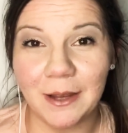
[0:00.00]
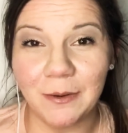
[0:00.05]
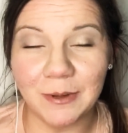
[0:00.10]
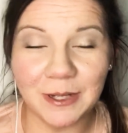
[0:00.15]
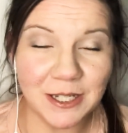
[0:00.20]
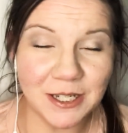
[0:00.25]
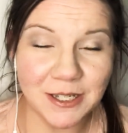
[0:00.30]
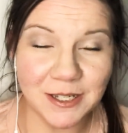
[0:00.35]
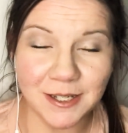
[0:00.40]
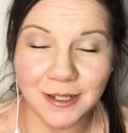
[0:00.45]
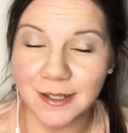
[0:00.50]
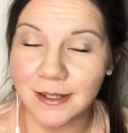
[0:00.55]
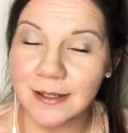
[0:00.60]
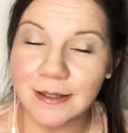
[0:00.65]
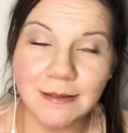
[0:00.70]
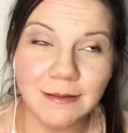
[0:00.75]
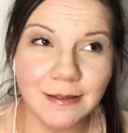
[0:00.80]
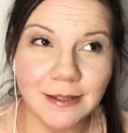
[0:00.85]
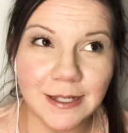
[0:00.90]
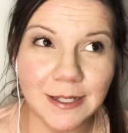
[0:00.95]
which is just
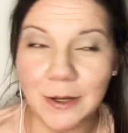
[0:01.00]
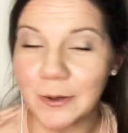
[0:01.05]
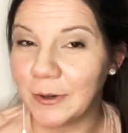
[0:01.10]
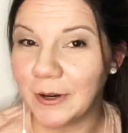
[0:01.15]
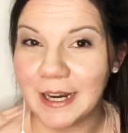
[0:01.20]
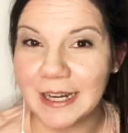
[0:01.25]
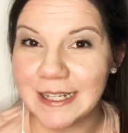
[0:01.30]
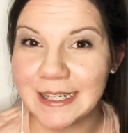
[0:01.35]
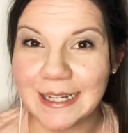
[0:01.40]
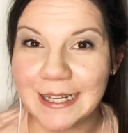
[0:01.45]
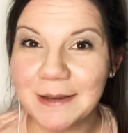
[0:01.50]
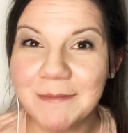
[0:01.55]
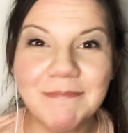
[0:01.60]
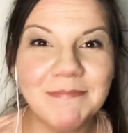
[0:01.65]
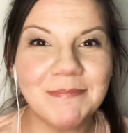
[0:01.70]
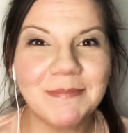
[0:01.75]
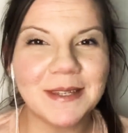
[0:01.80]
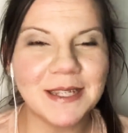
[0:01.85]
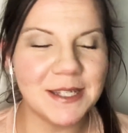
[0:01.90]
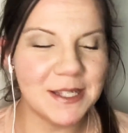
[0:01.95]
so crazy.
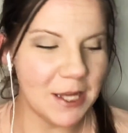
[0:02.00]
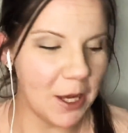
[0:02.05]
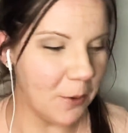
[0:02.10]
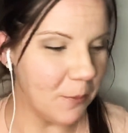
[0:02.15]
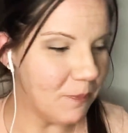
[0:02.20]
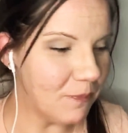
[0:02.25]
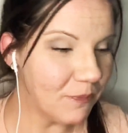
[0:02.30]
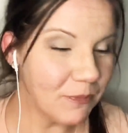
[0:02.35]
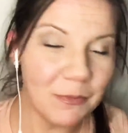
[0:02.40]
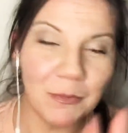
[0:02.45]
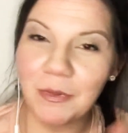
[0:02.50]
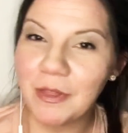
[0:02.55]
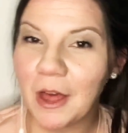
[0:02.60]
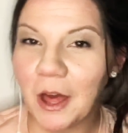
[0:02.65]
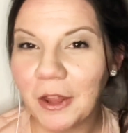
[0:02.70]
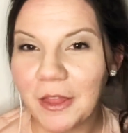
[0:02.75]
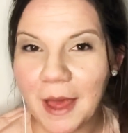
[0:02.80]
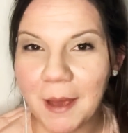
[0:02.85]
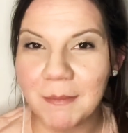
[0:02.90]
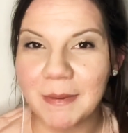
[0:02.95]
So, with
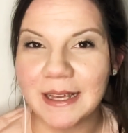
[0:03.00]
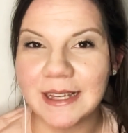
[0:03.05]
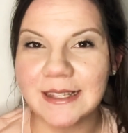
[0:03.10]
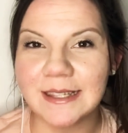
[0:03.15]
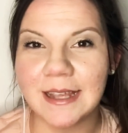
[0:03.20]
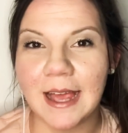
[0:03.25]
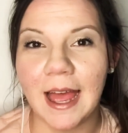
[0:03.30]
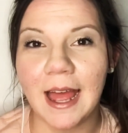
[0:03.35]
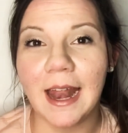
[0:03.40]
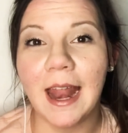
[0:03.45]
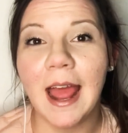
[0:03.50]
all that being said,